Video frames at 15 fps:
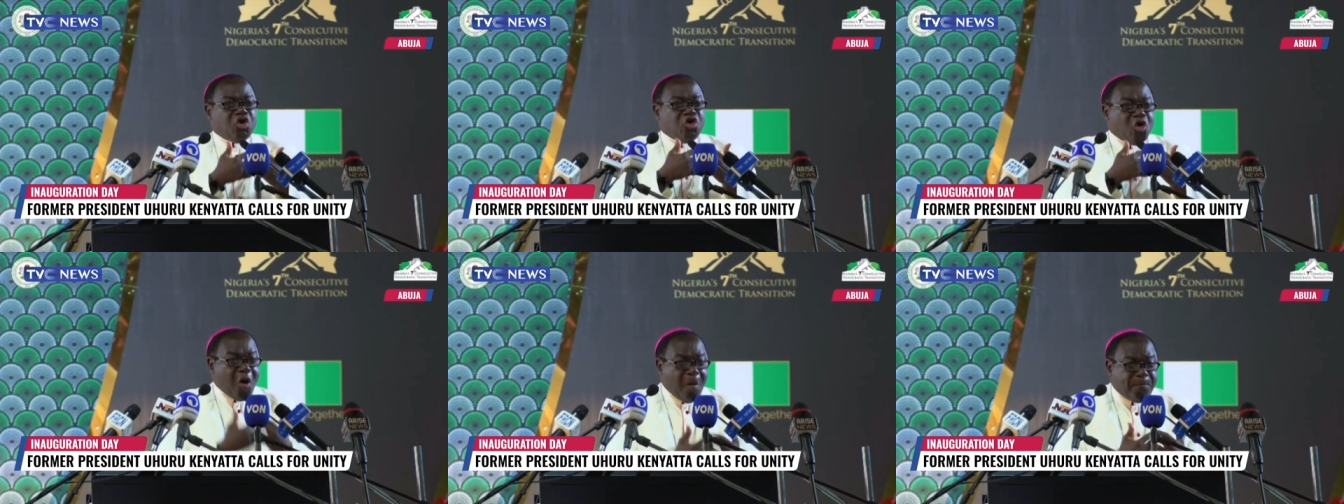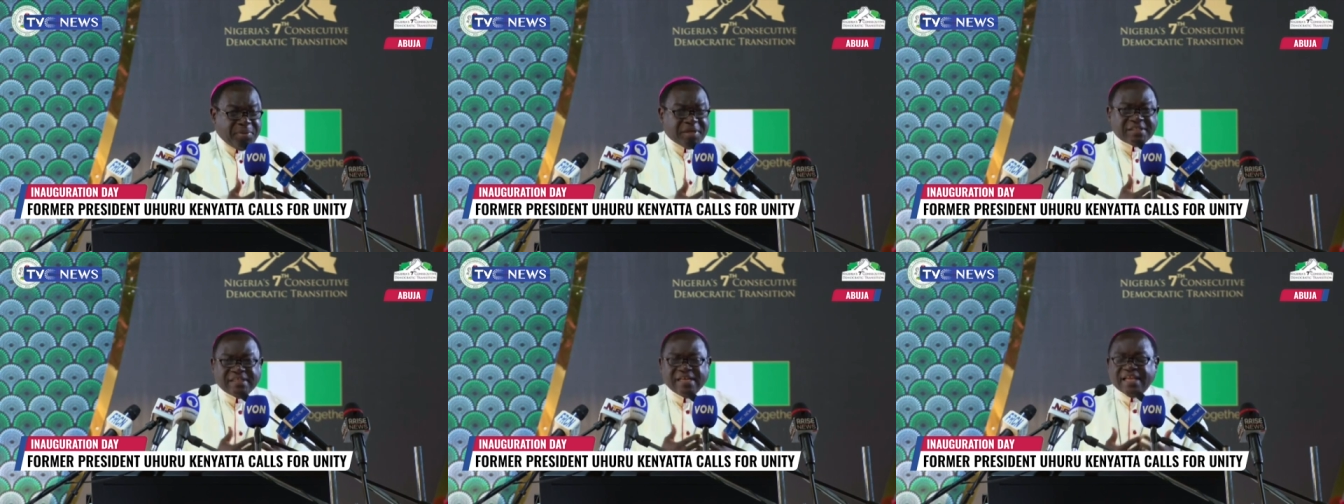no
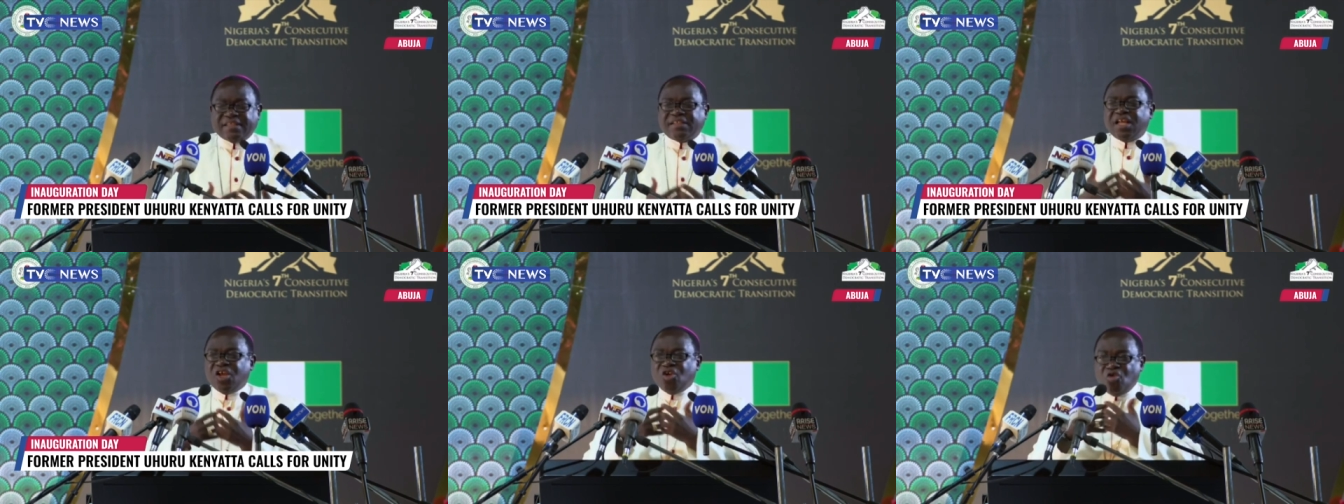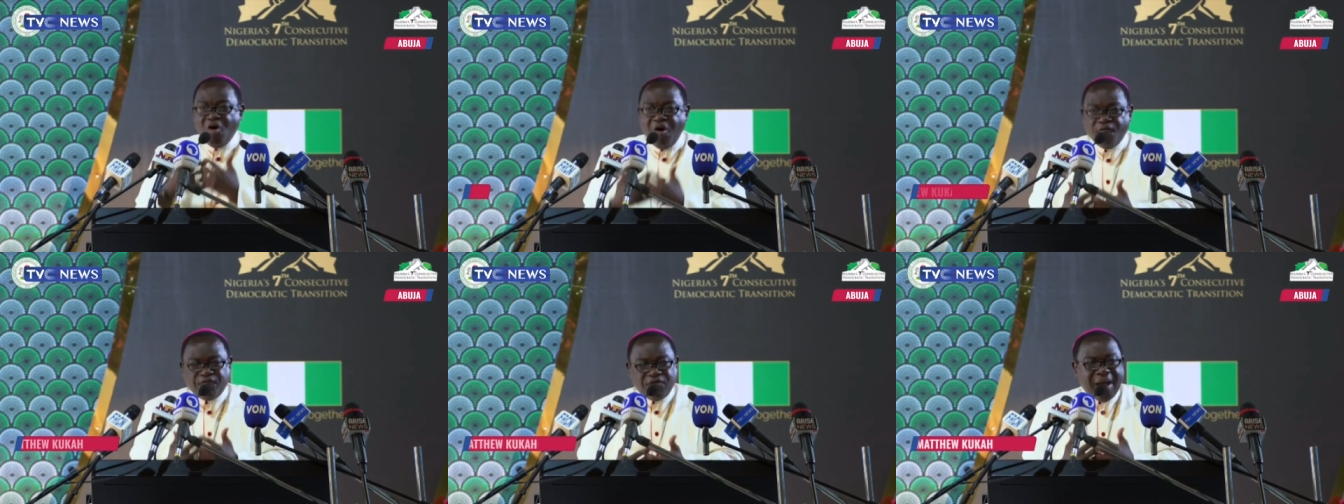business,
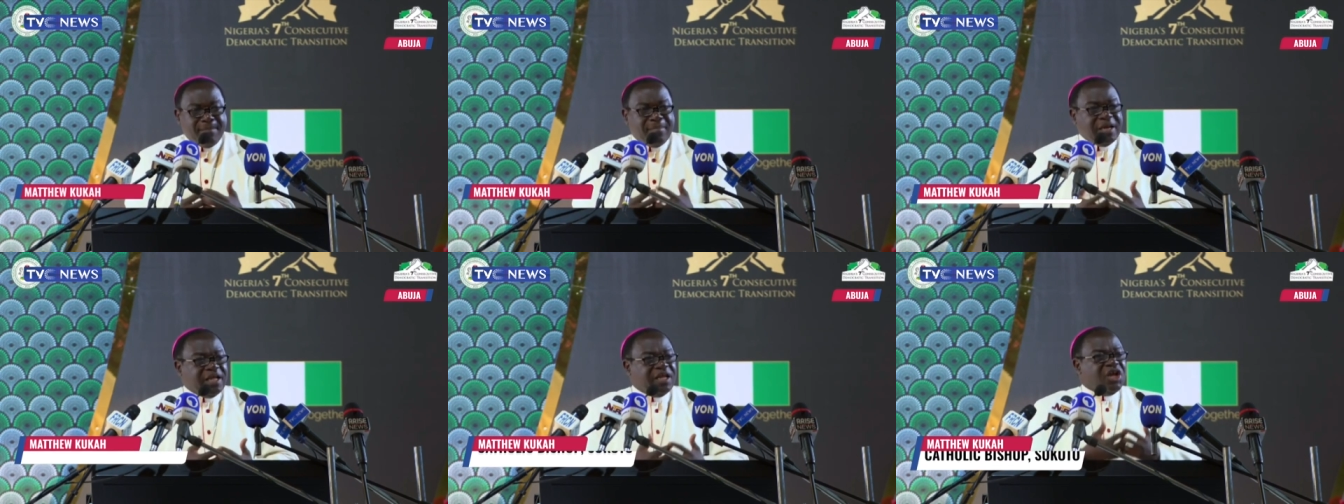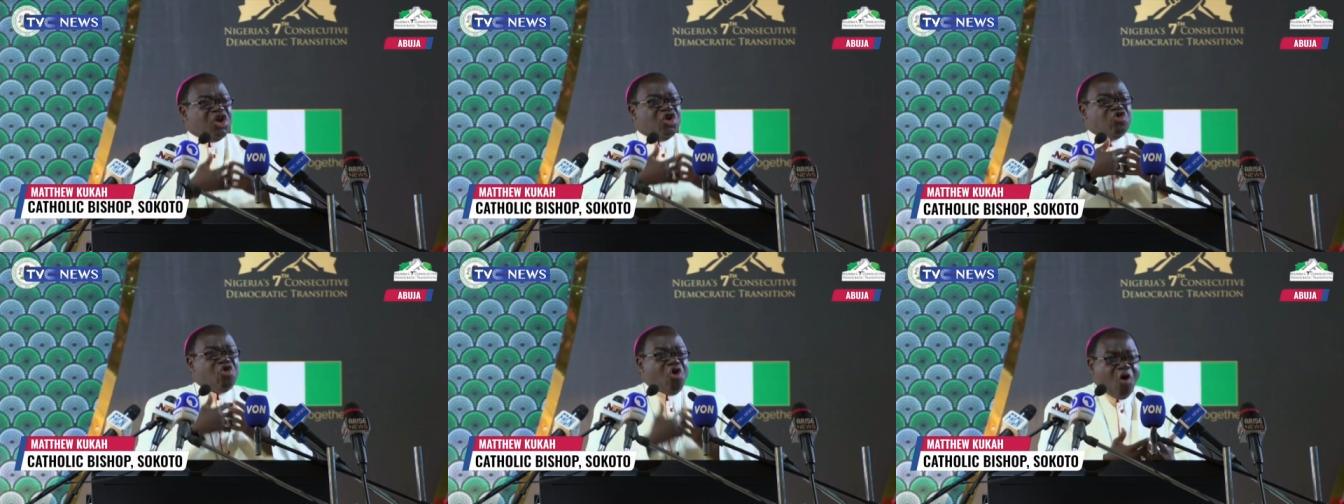no family,
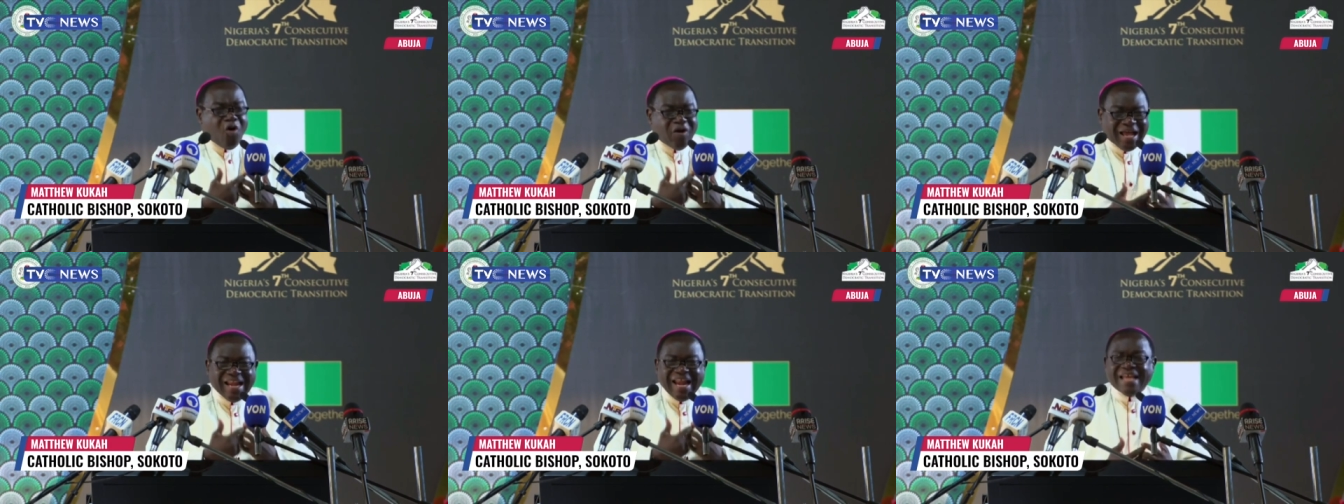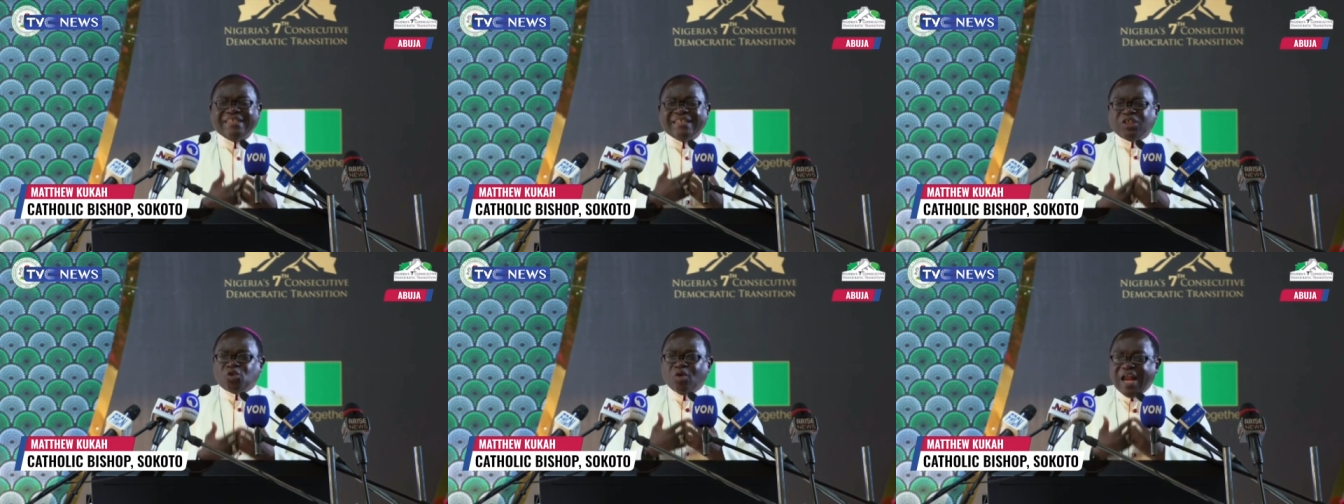no
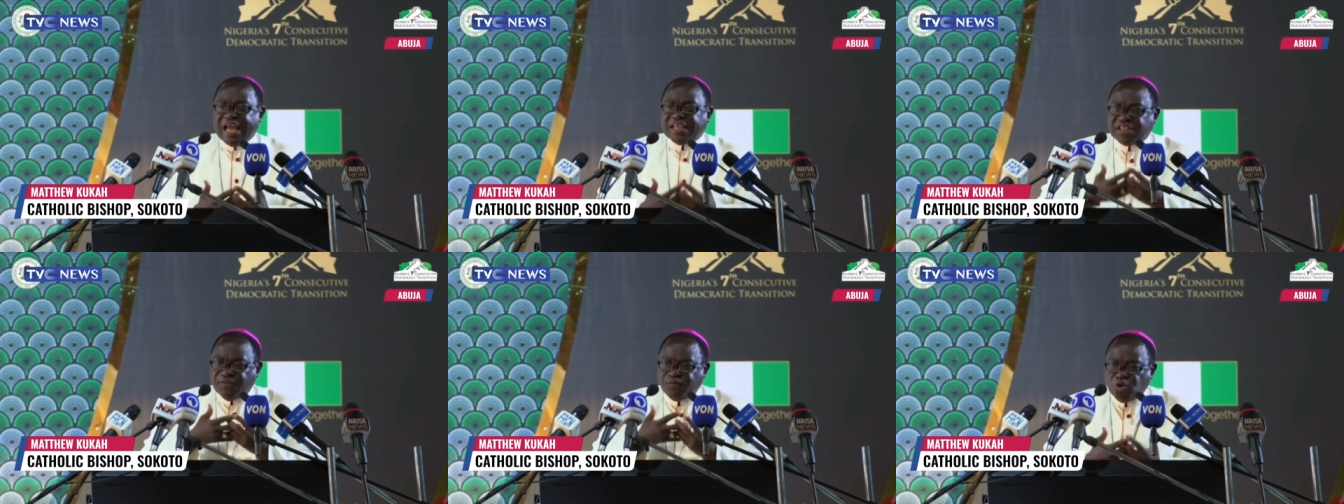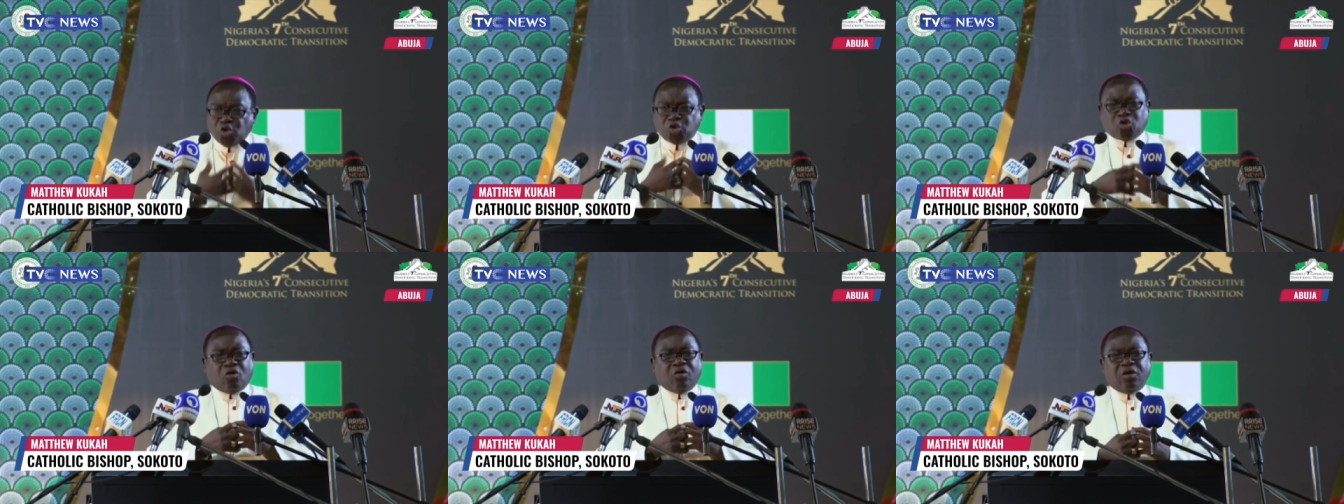organization has a
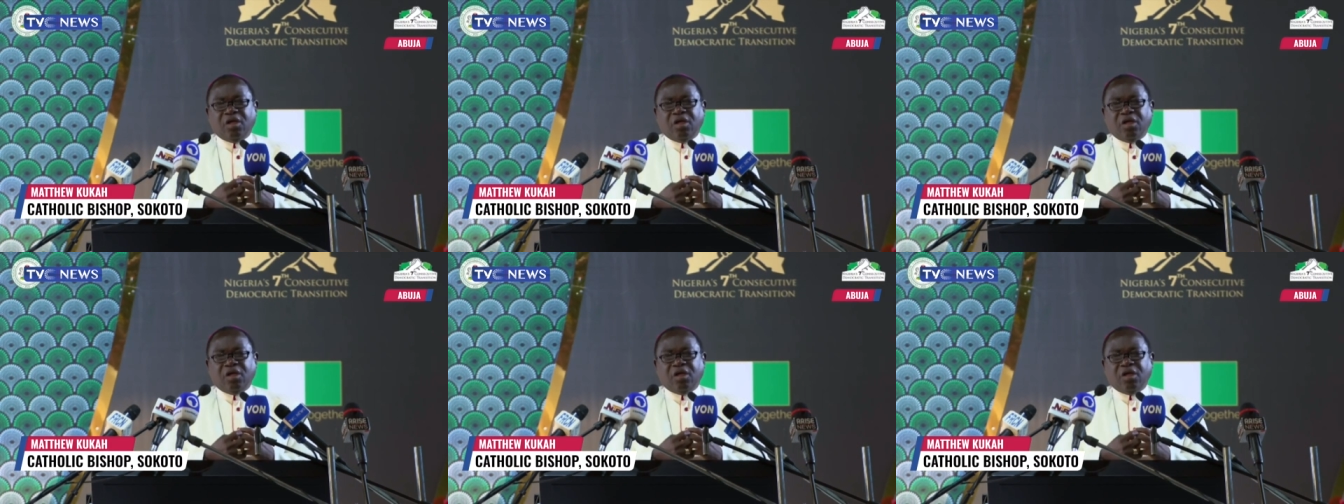future